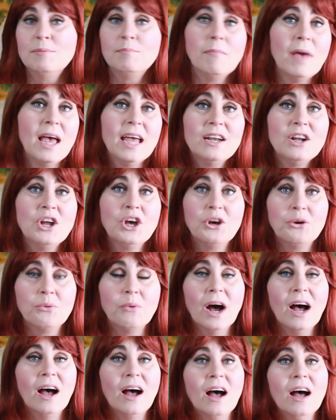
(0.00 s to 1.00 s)
men
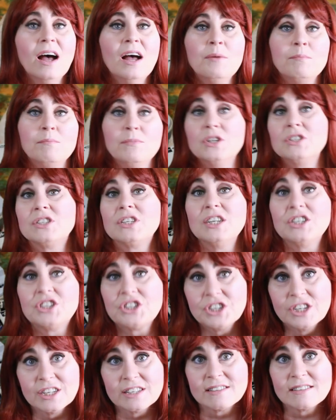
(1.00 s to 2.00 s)
who are
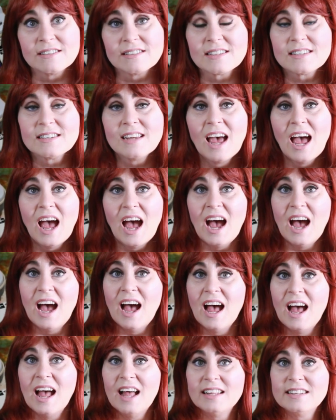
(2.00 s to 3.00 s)
musicians
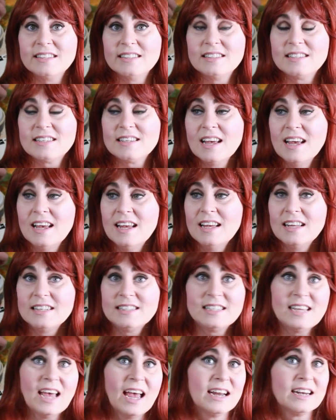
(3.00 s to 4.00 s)
and
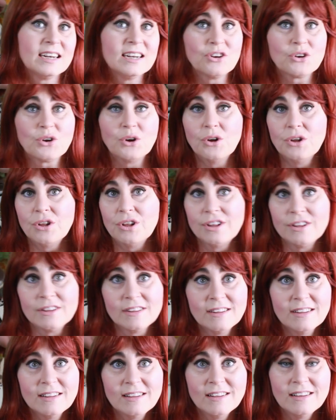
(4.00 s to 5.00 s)

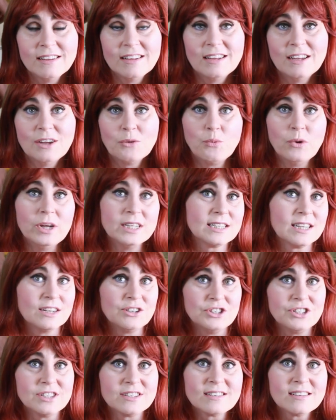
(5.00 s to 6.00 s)
technical
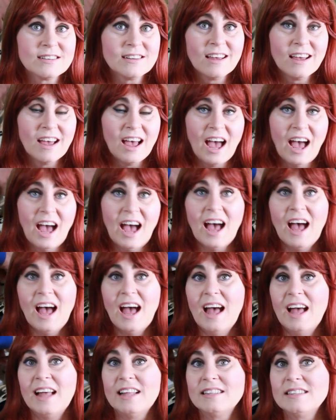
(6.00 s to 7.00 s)
wizards
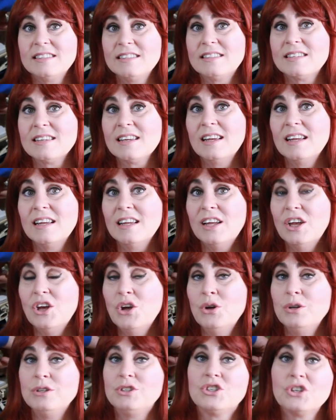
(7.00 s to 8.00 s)
and
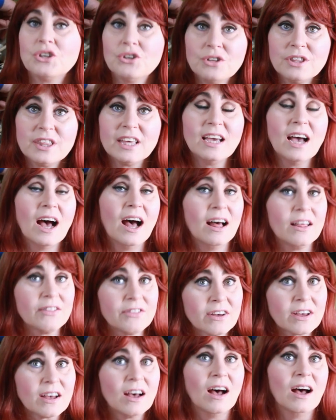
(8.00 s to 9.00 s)
who do the
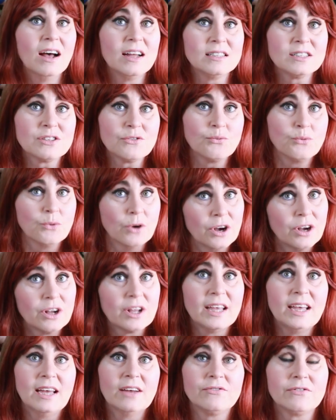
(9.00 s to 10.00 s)
other kinds of
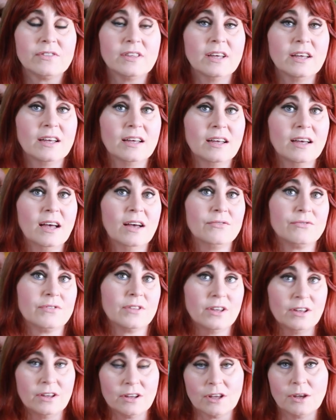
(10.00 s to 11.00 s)
work of
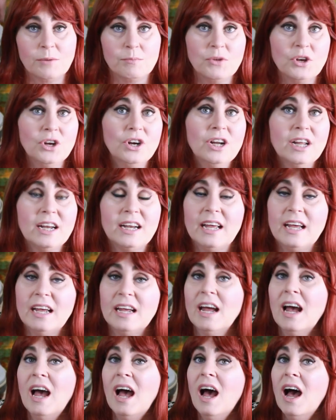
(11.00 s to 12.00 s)
the
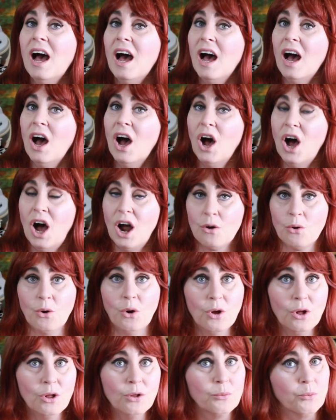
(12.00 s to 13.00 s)
community, are
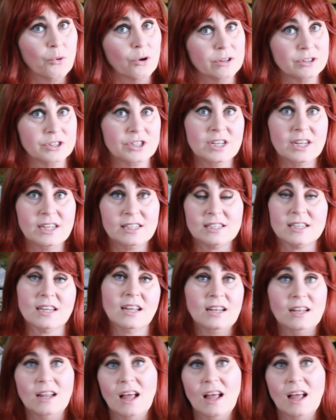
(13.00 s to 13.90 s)
all wanting to